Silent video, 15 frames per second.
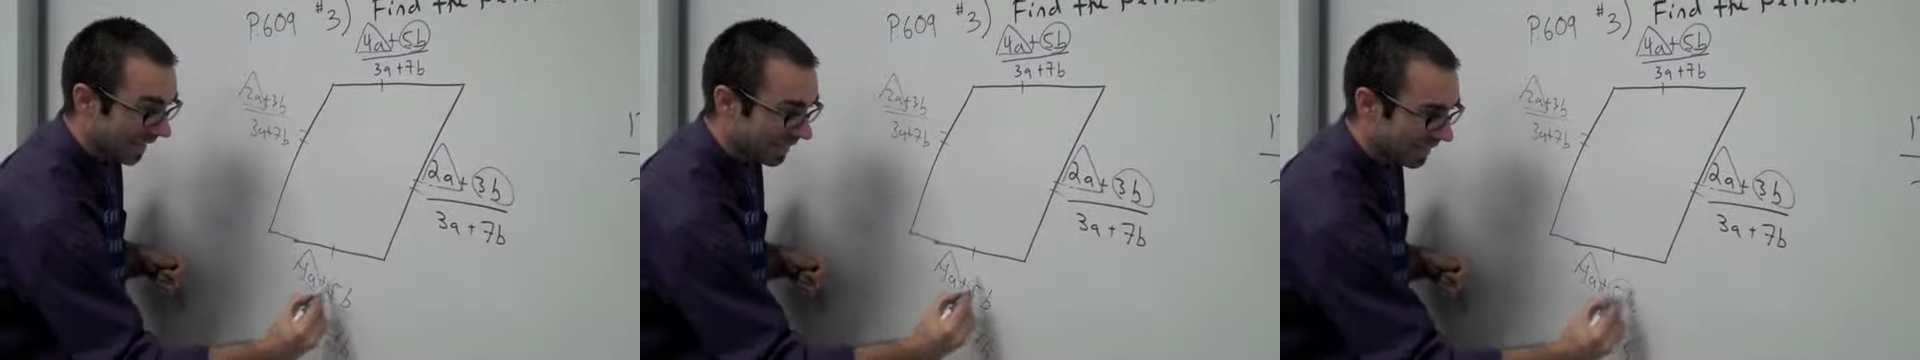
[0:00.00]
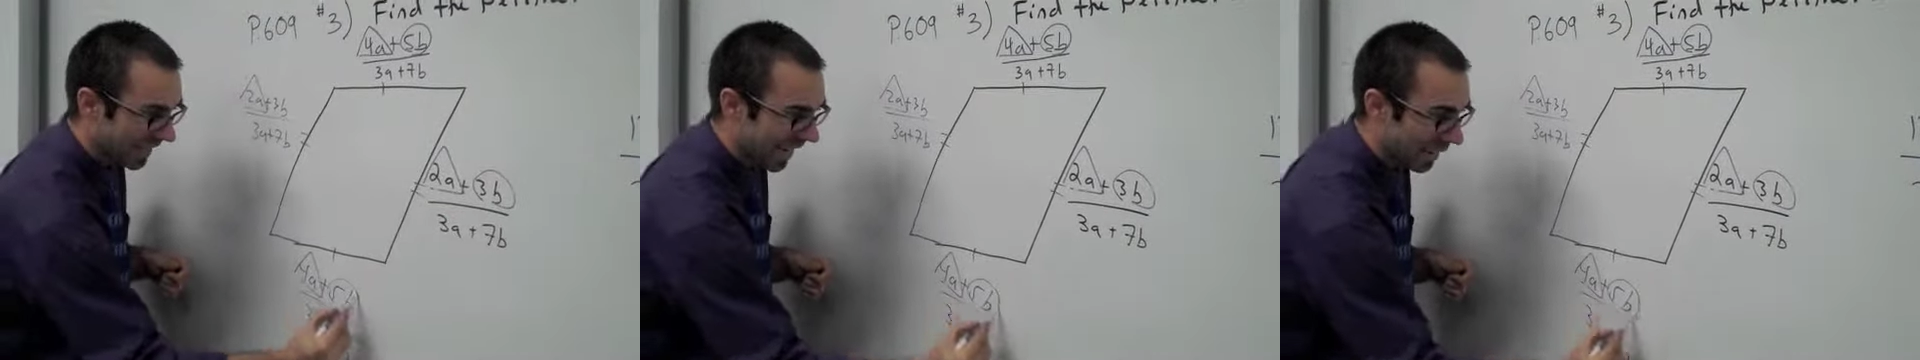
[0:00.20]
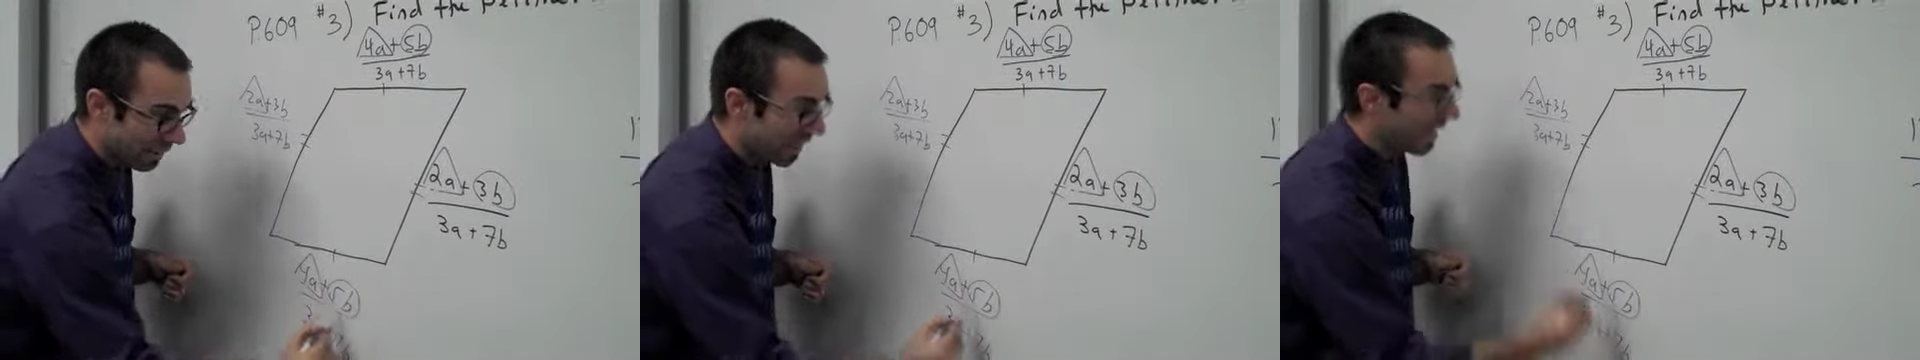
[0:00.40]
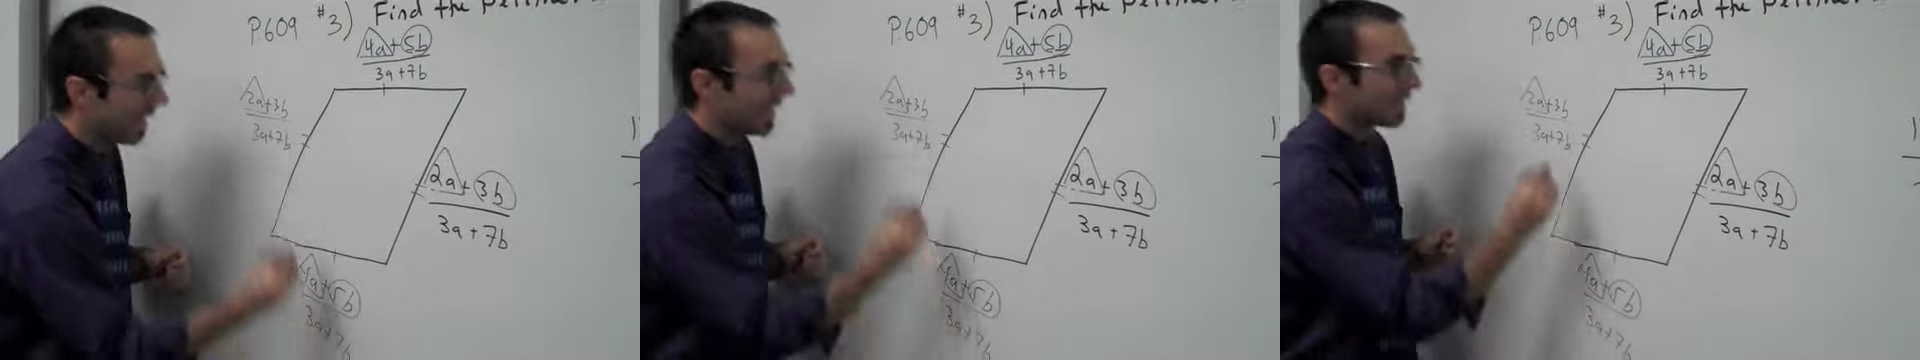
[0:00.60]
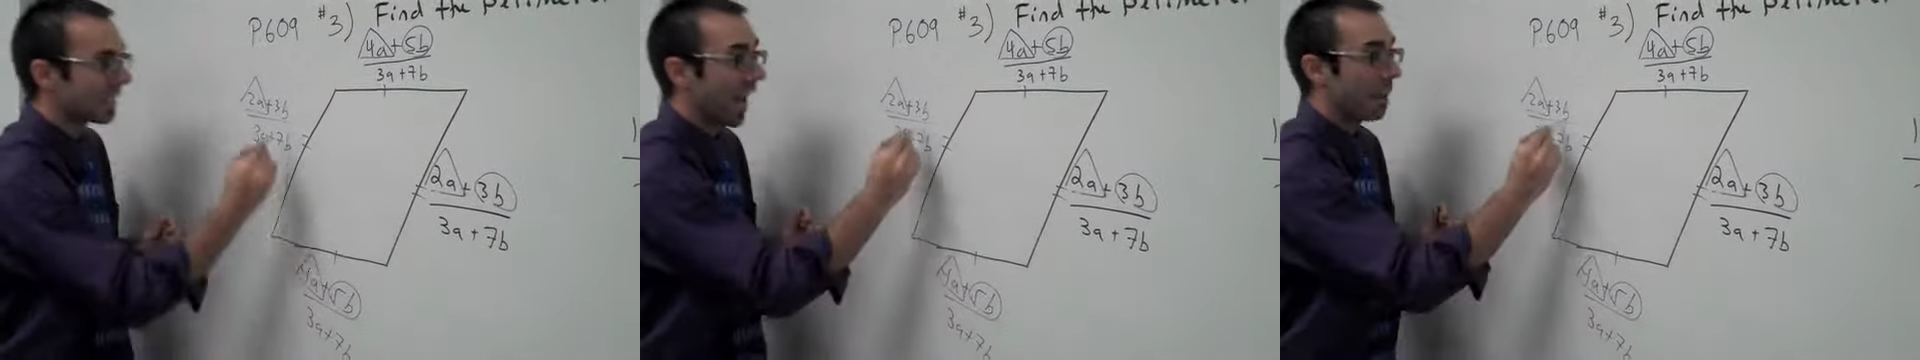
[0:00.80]
same
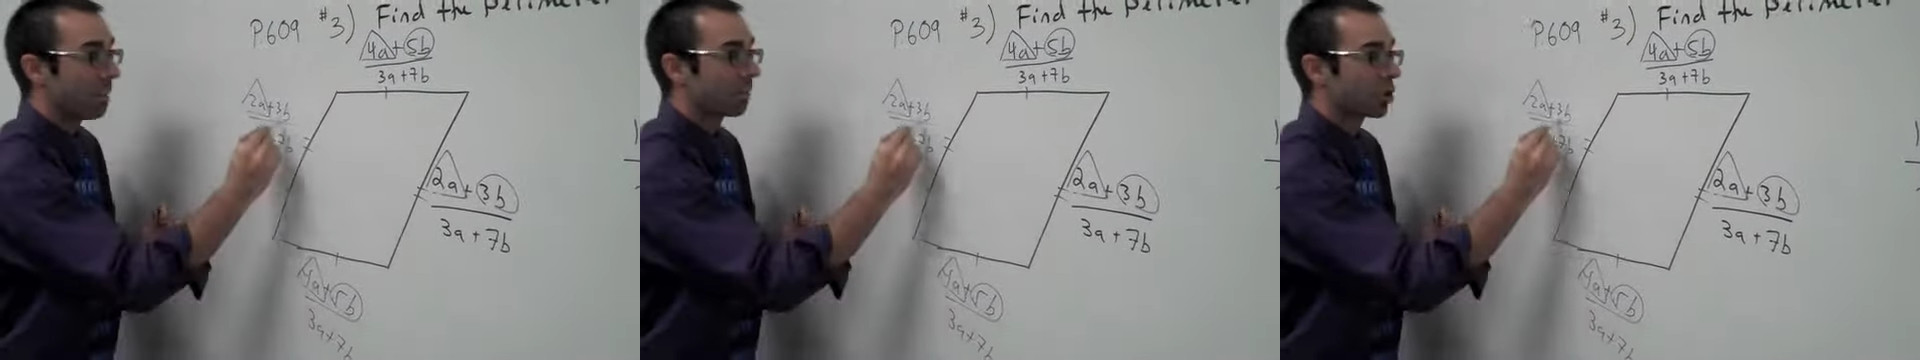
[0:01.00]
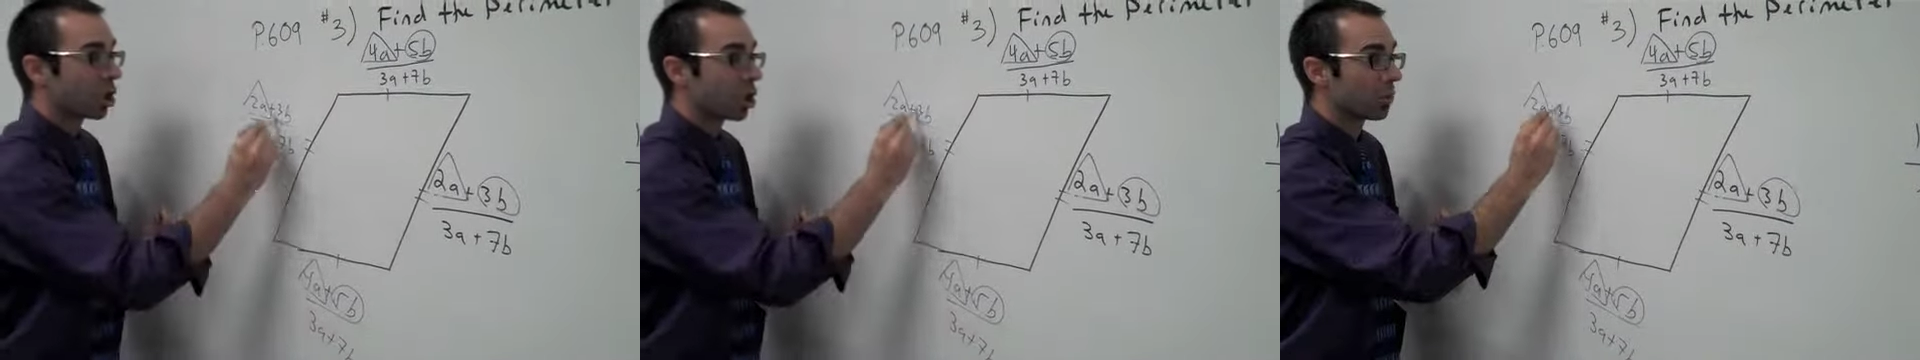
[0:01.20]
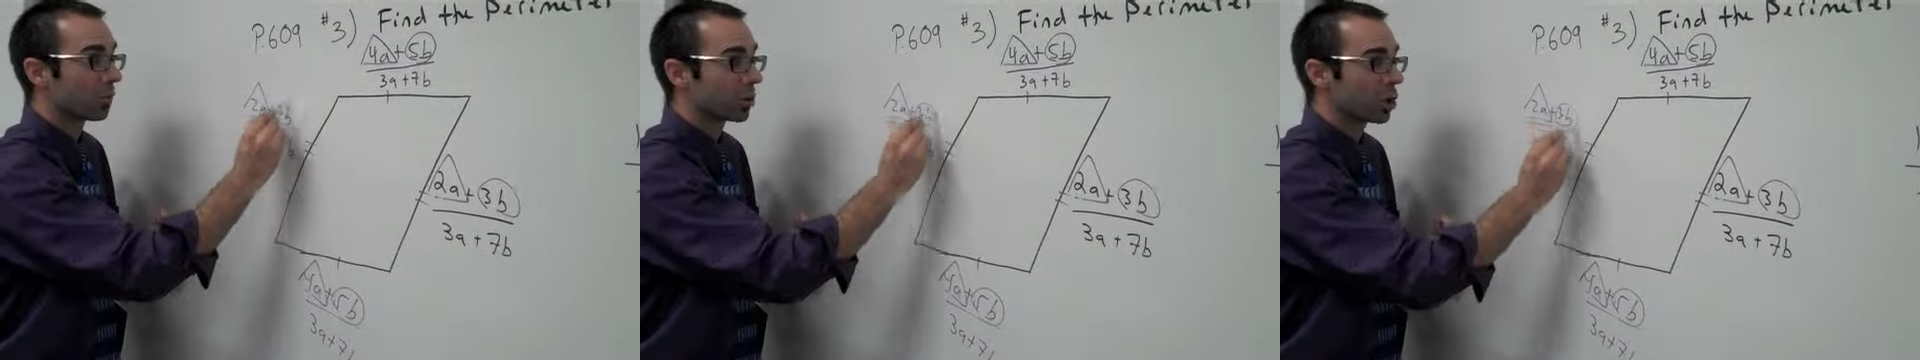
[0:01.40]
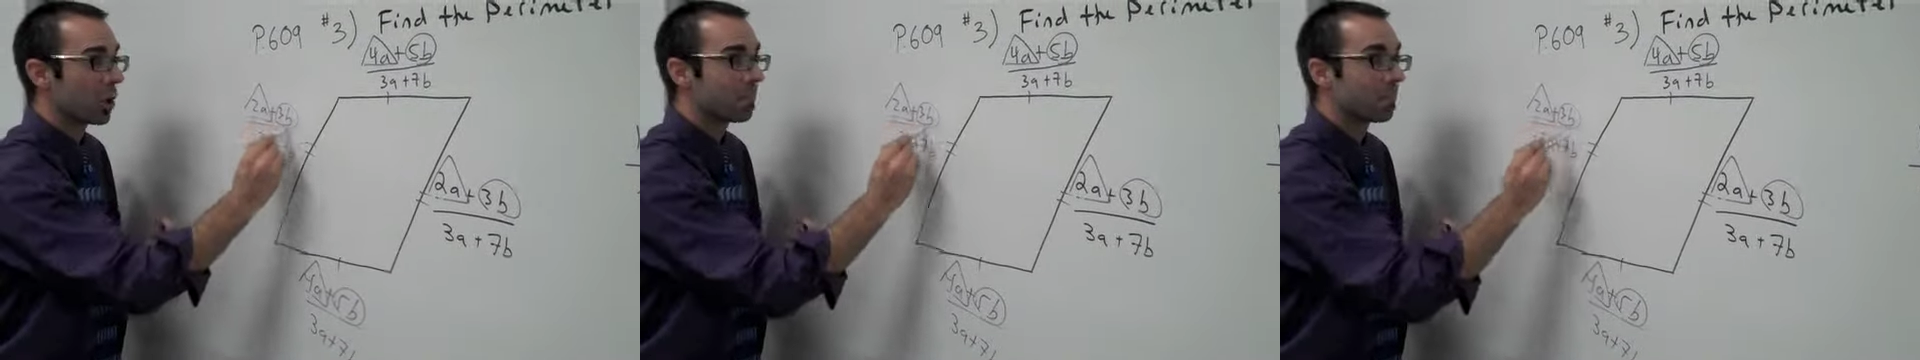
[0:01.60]
type of terms.